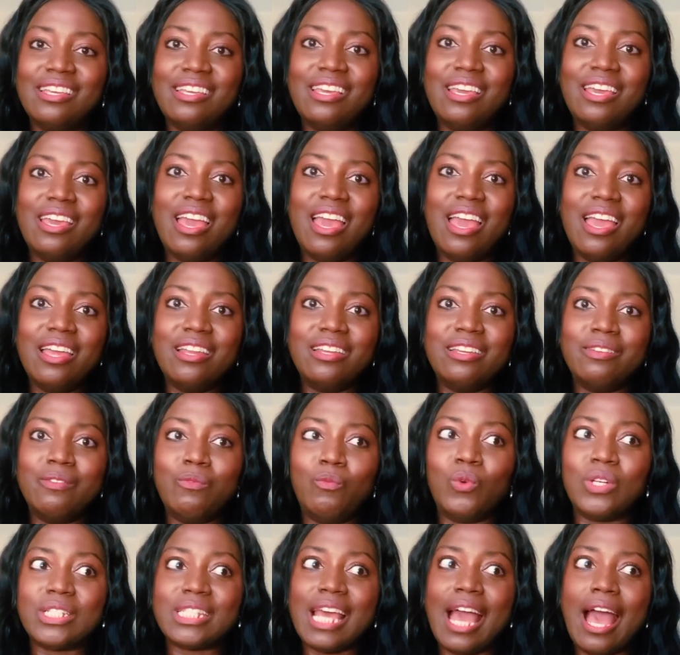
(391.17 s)
And
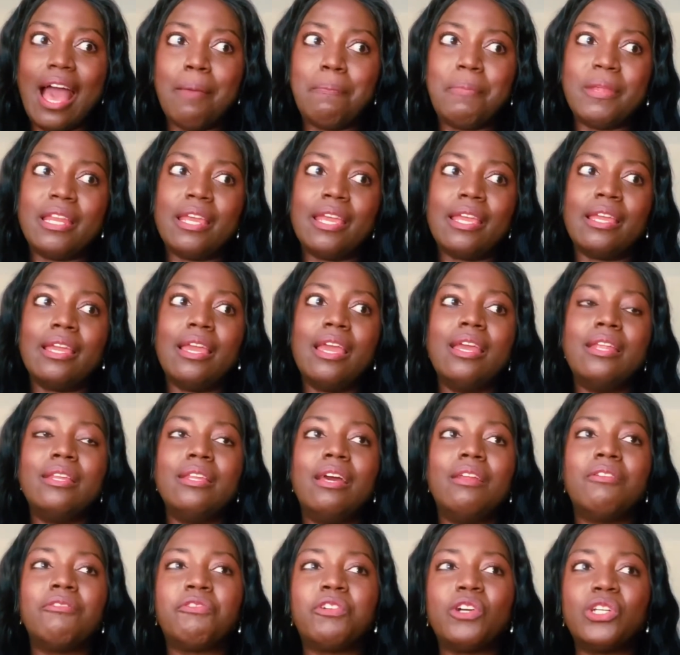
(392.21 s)
what's happening? And
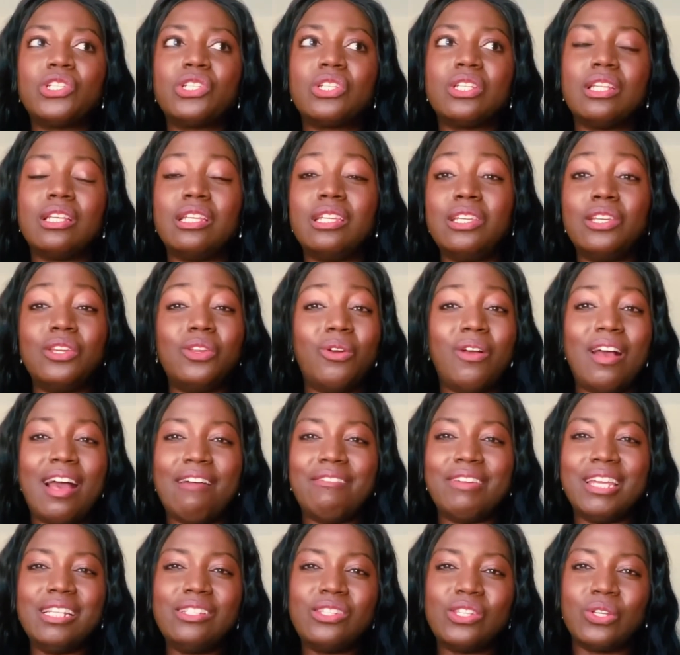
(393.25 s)
unfortunately, you don't have
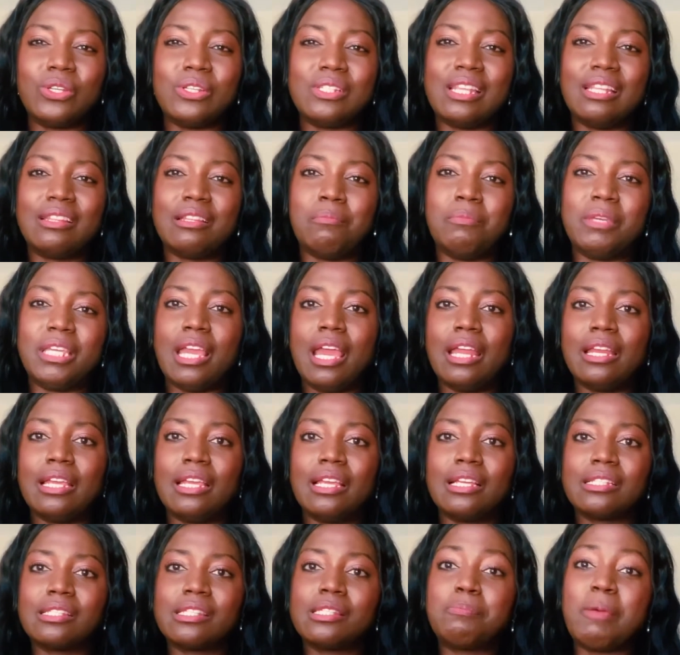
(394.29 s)
answers at the beginning,
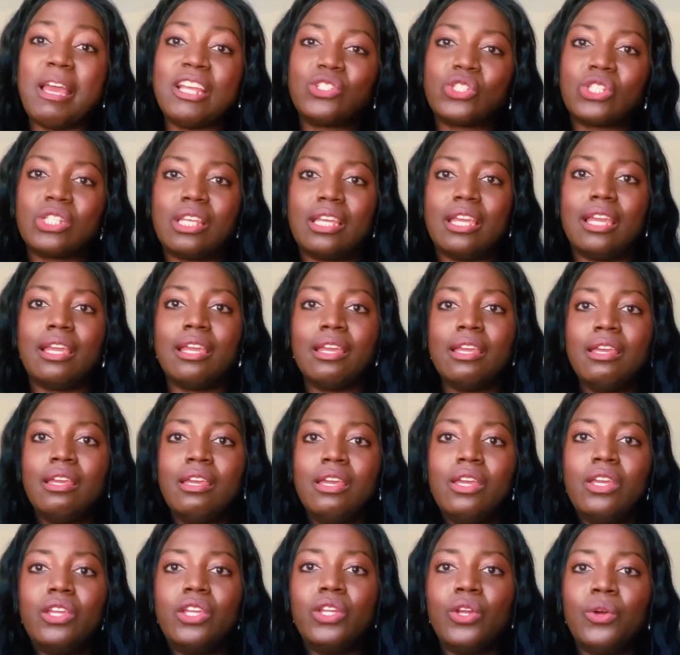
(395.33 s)
especially.
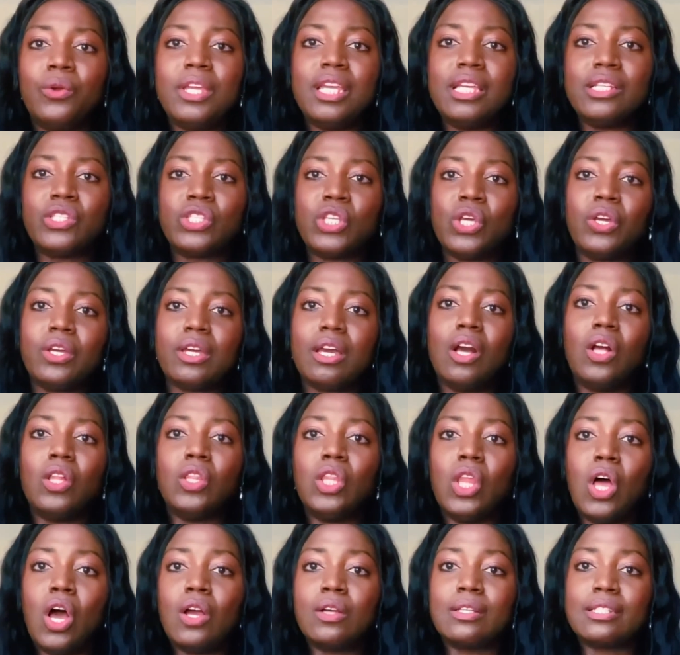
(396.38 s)
You know, it took a
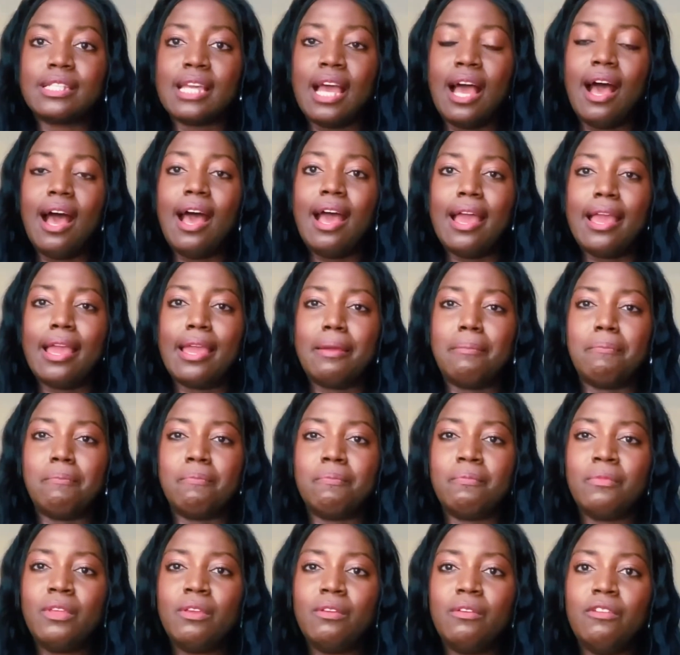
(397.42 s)
long time
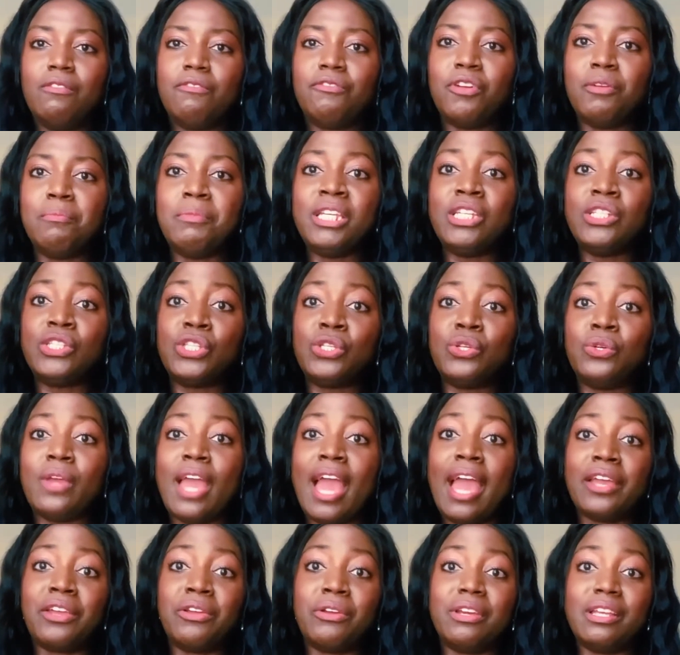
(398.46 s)
for me to
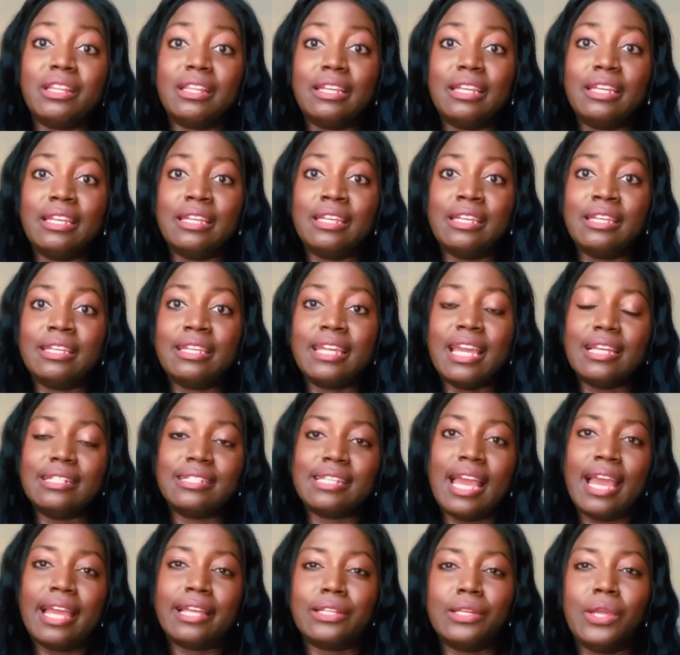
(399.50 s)
accurately get
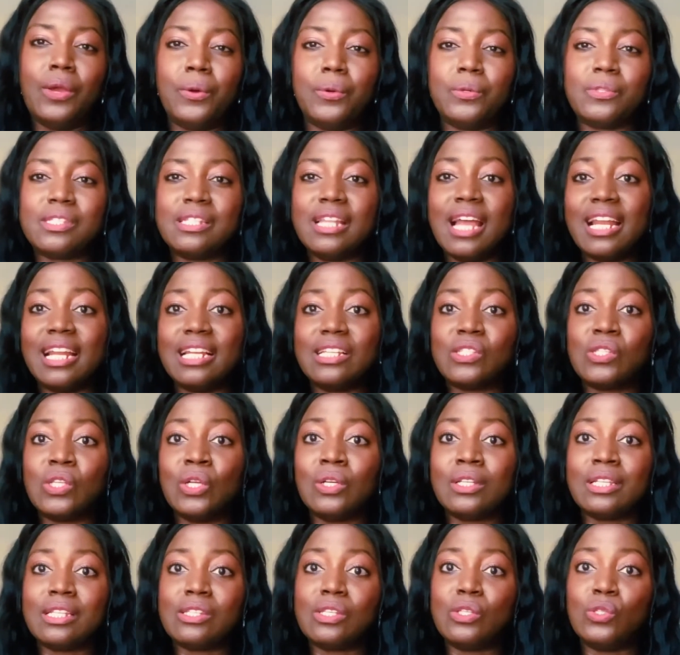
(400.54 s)
diagnosed, not as
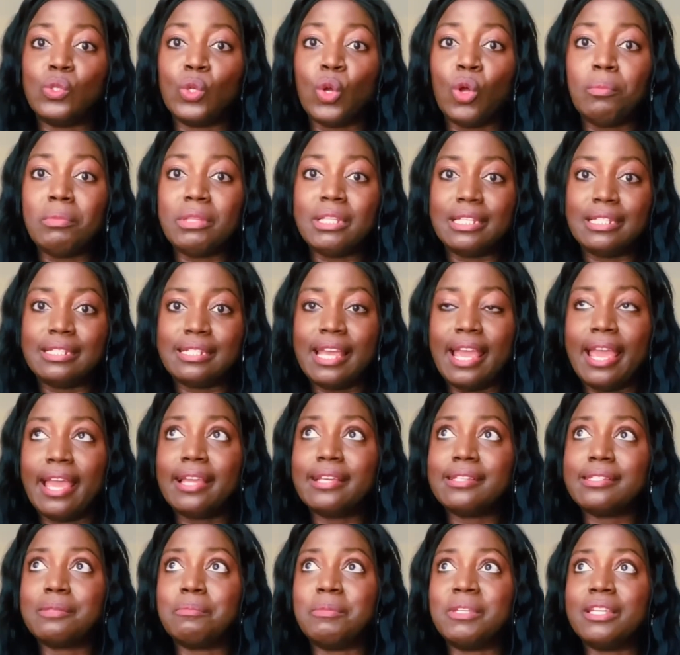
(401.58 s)
long as it normally
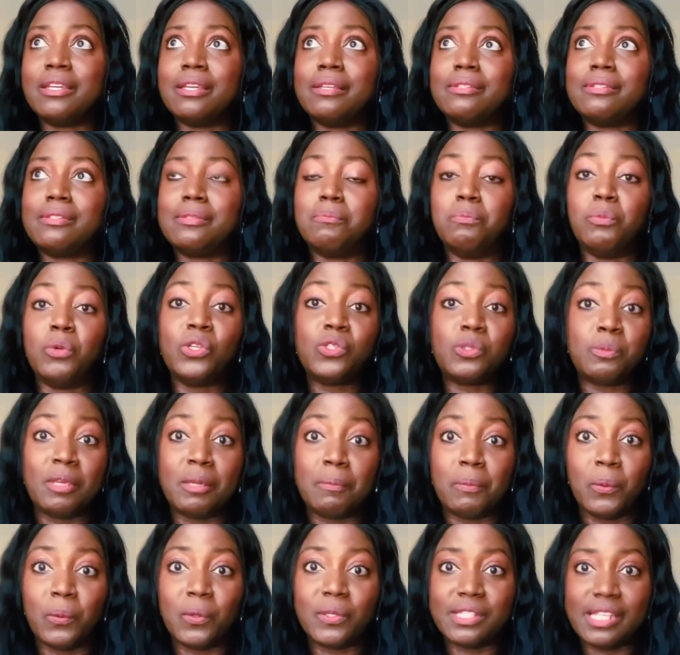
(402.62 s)
takes, because most
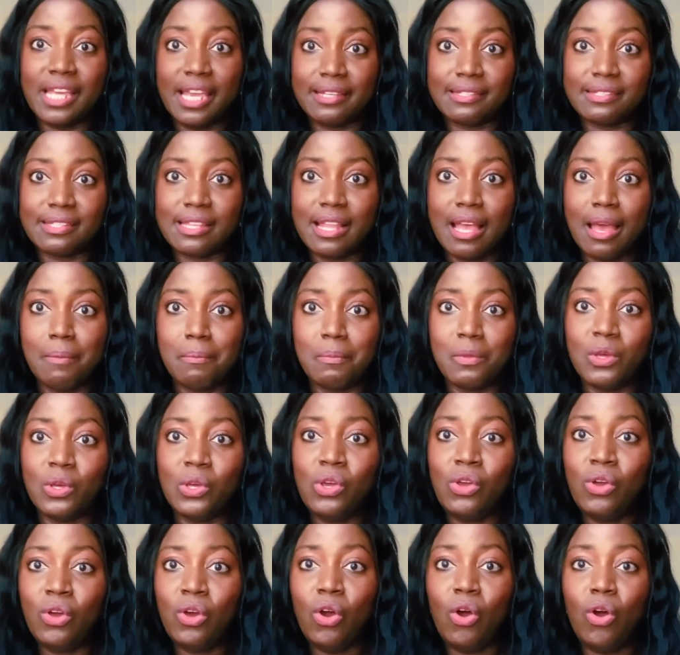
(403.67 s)
people, it takes them
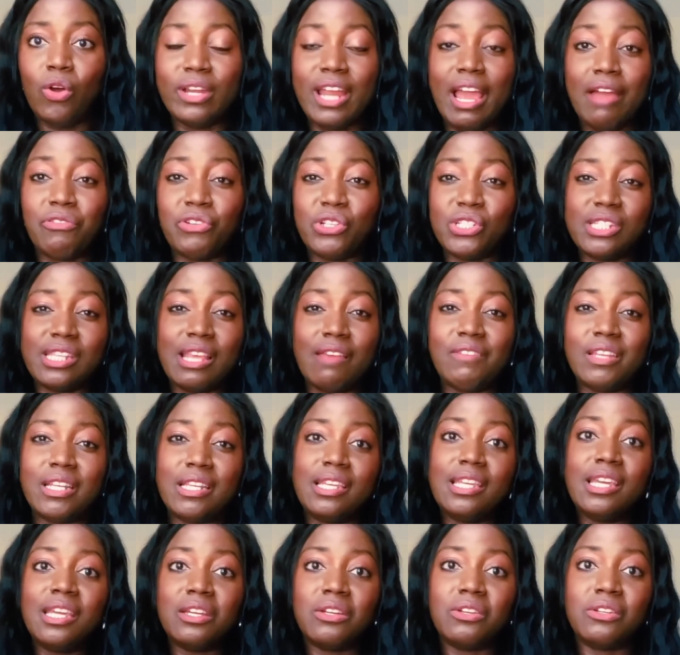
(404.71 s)
on average 7
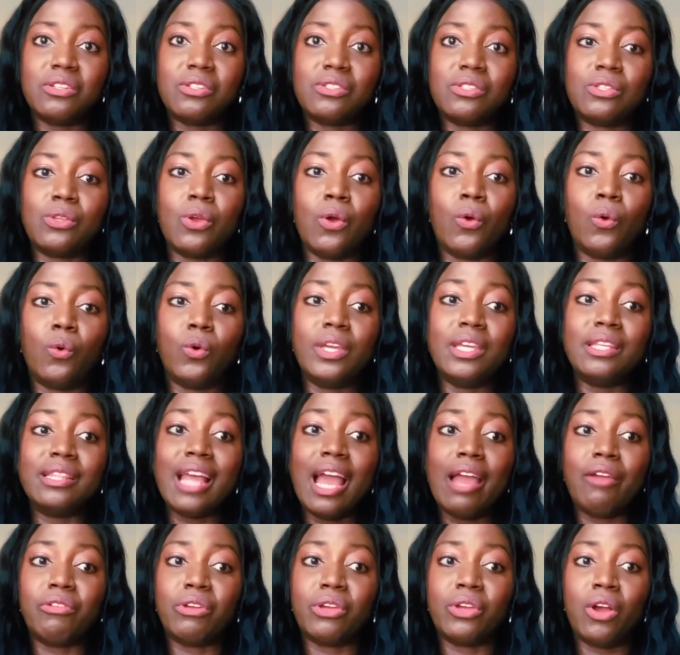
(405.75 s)
years. So in
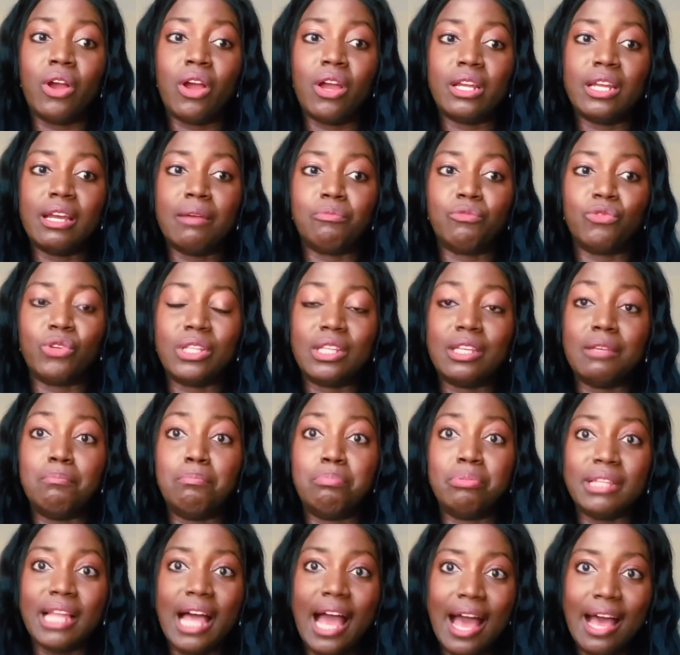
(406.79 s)
that regard, I'm really
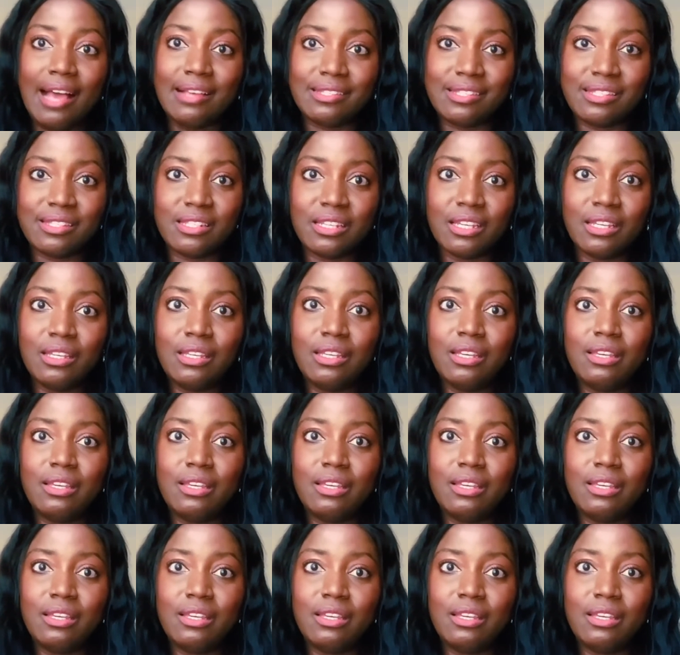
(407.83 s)
blessed.